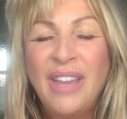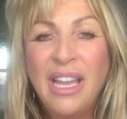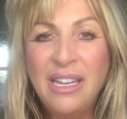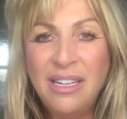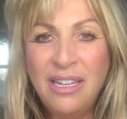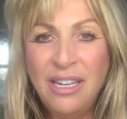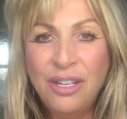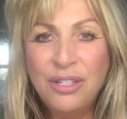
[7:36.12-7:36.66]

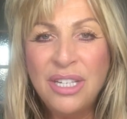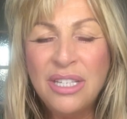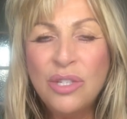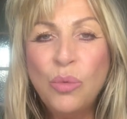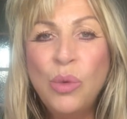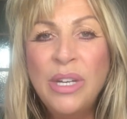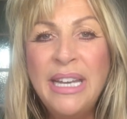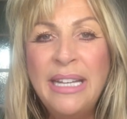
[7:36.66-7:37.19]
Notice
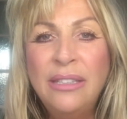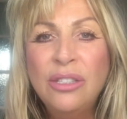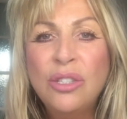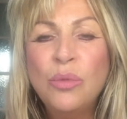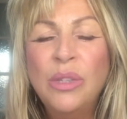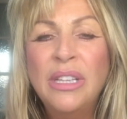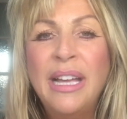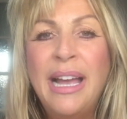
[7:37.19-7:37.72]
what else
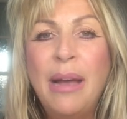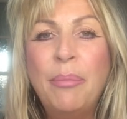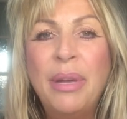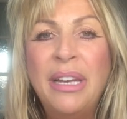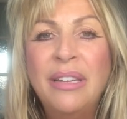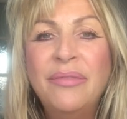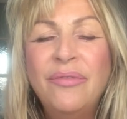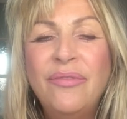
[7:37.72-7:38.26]
will happen.